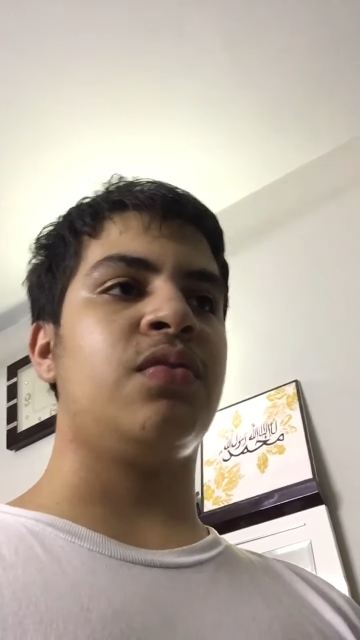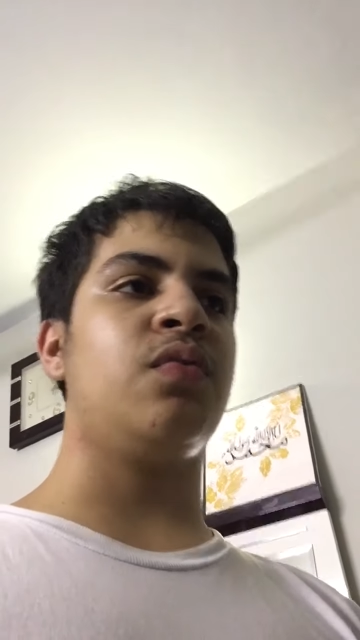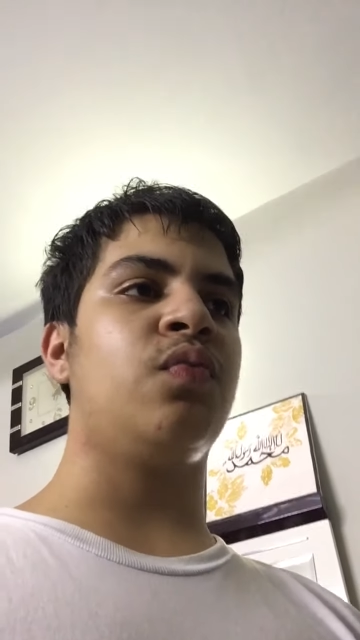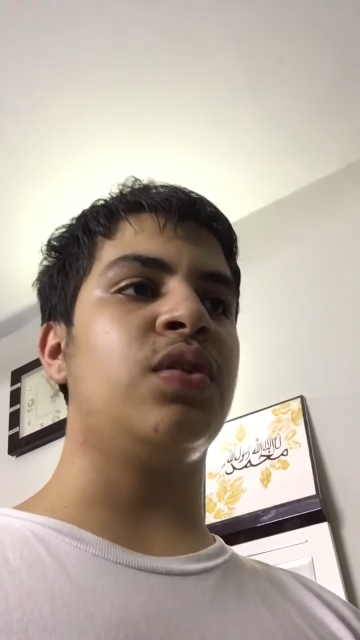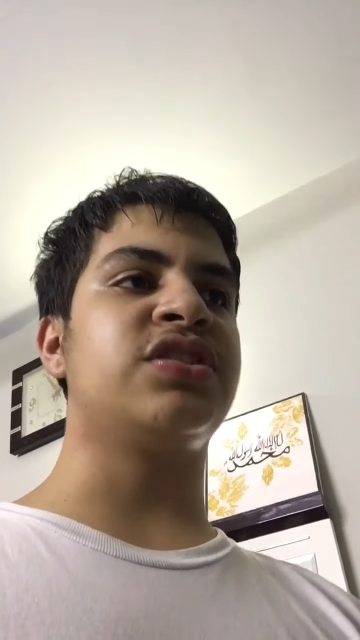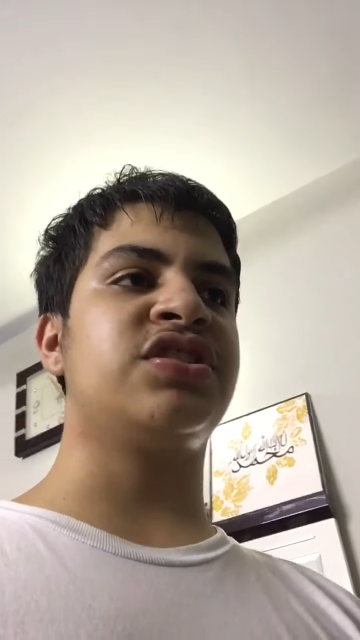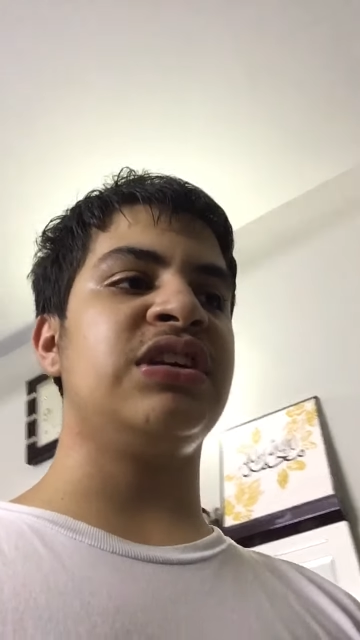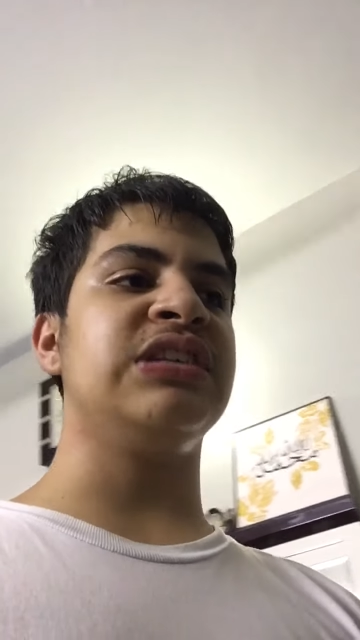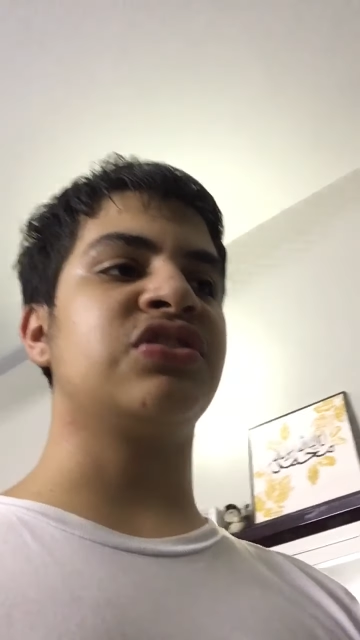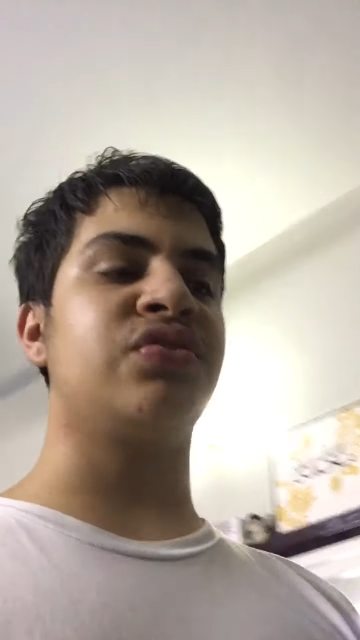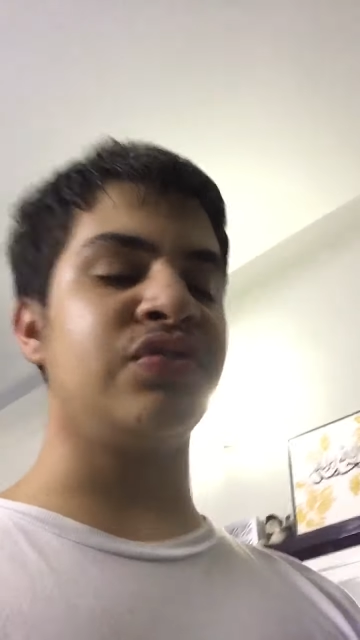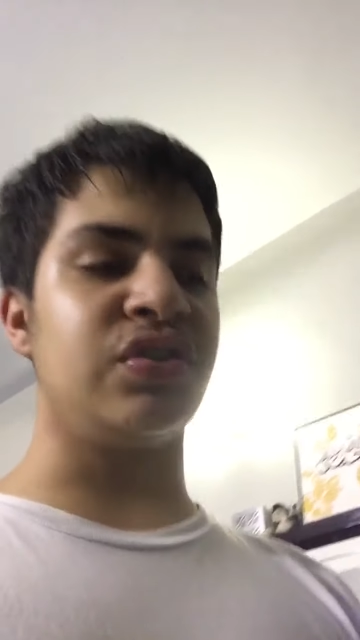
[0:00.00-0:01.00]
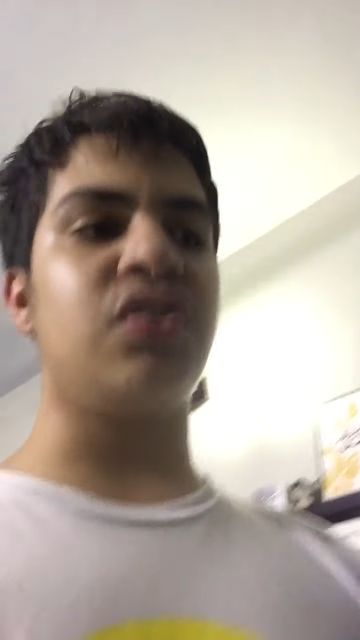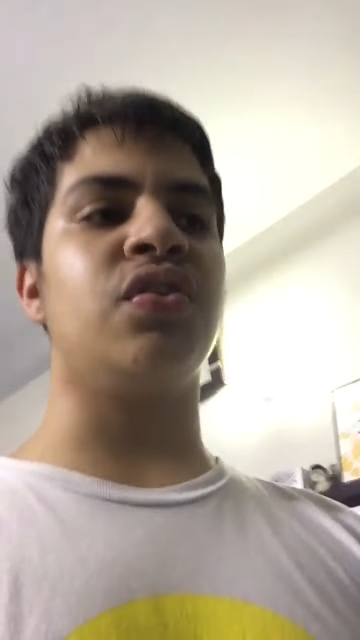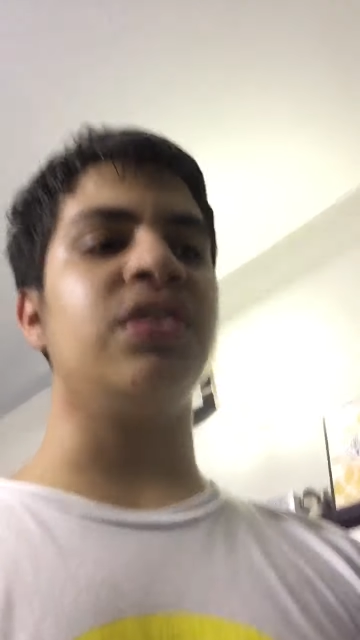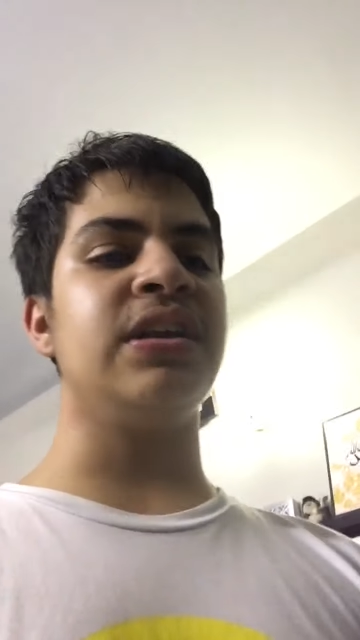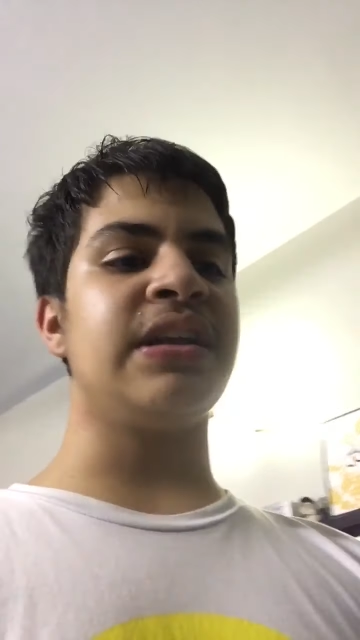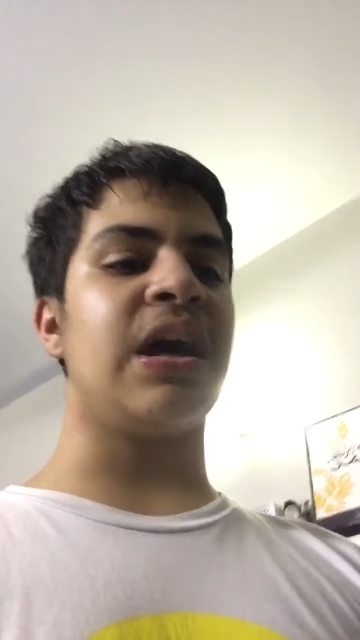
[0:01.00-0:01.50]
which is
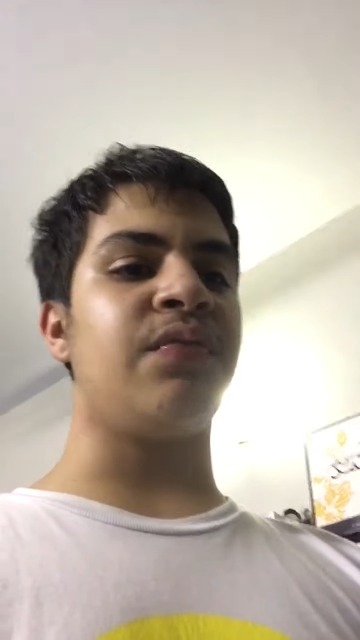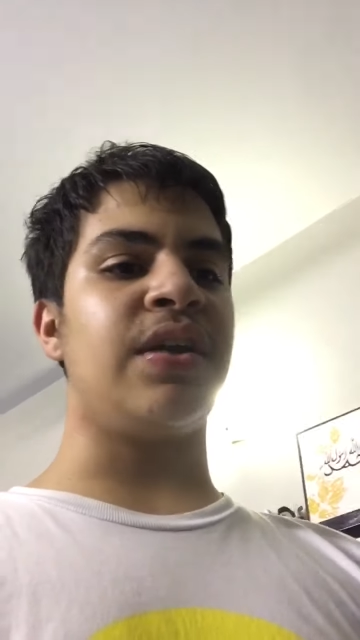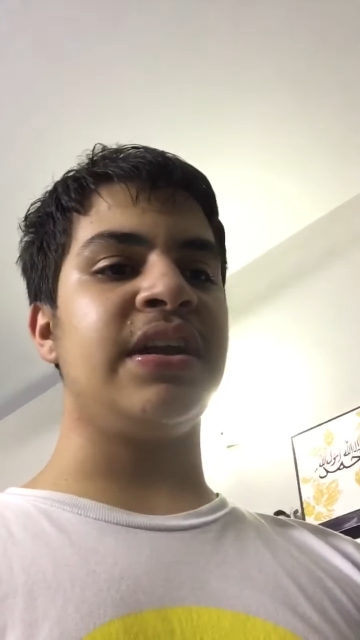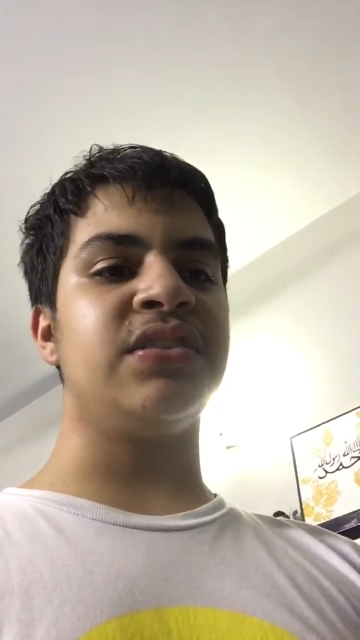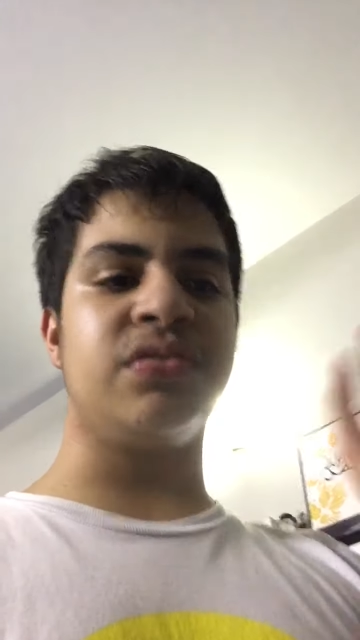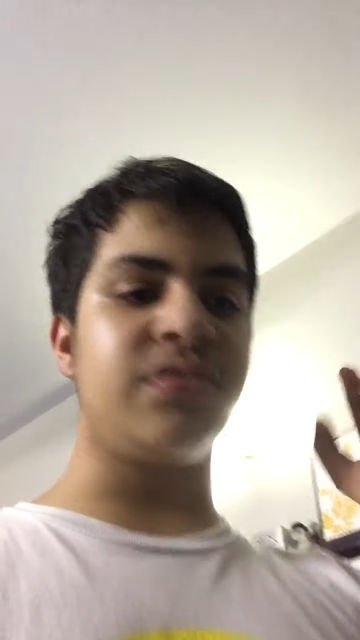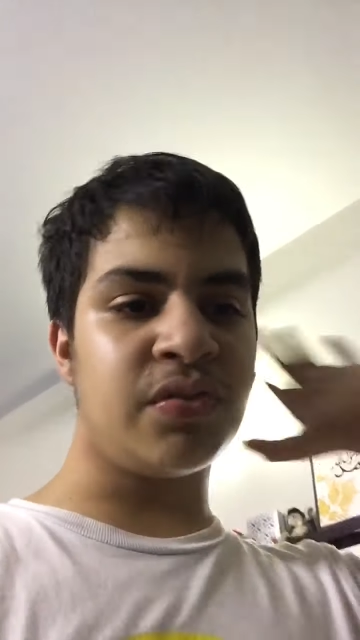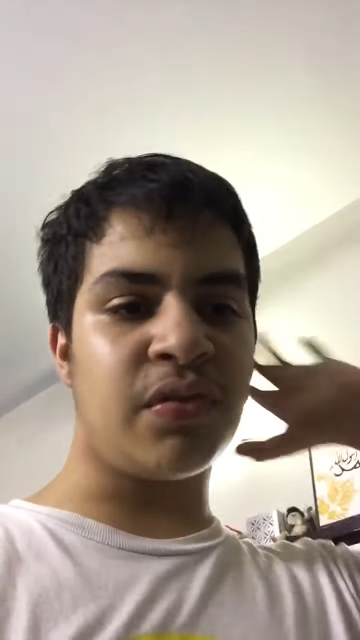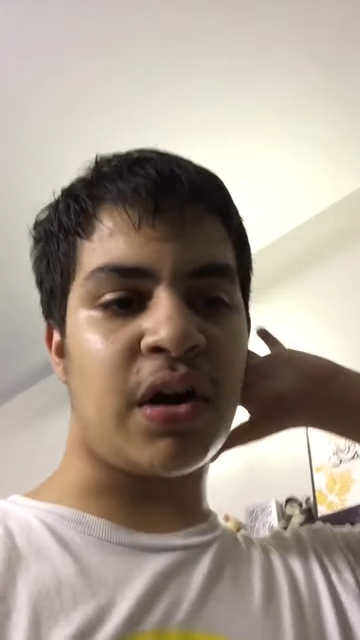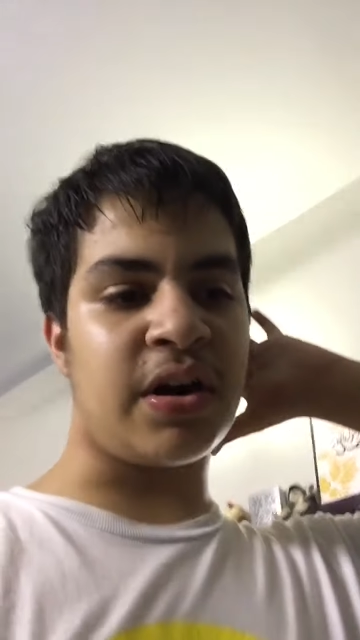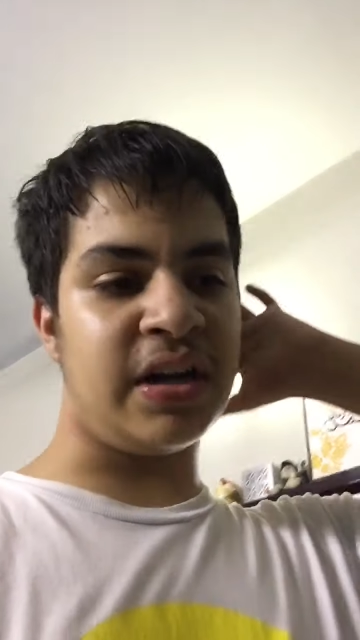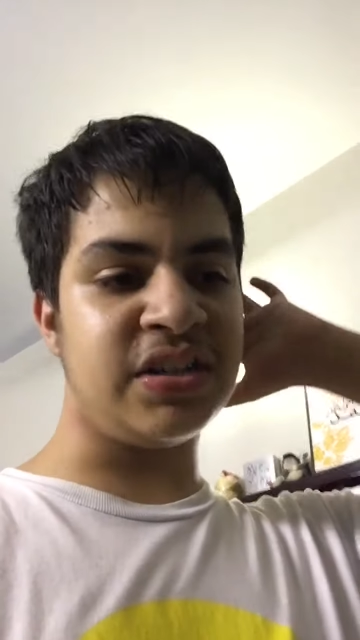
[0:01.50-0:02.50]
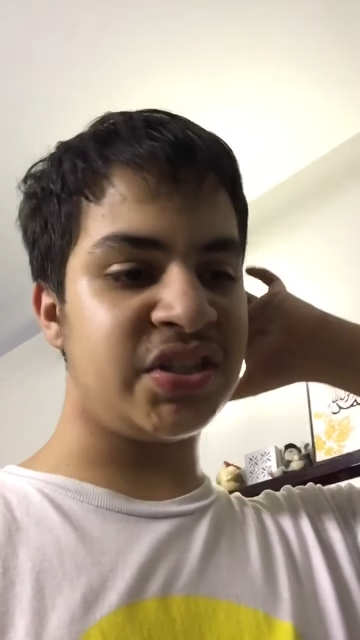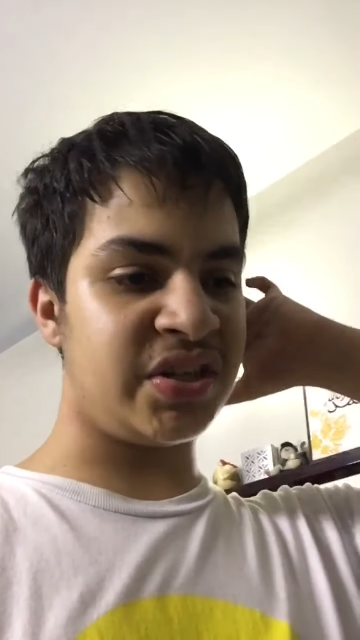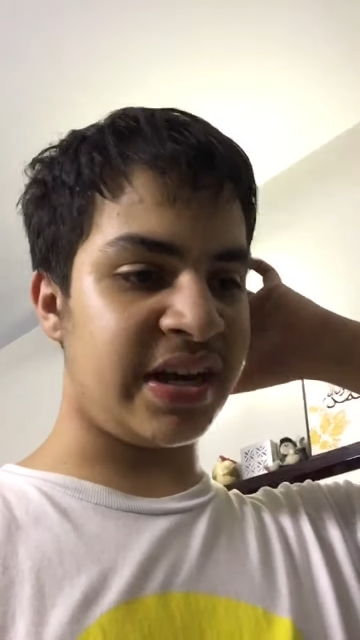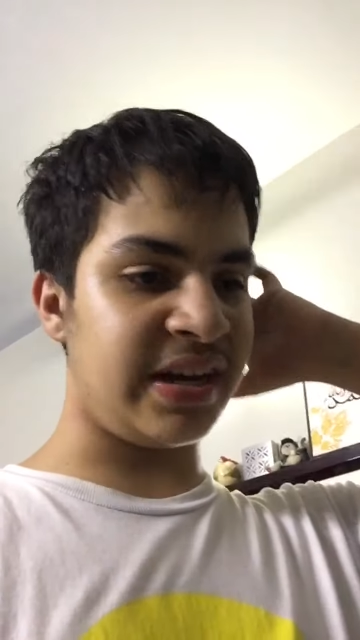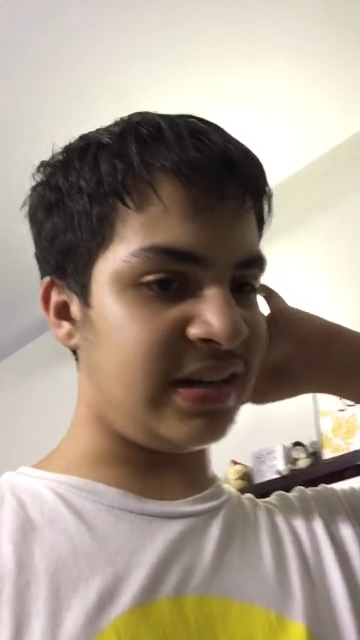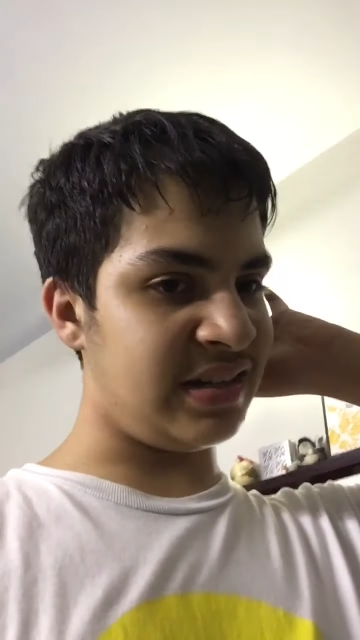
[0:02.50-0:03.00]
currently not running due to our internet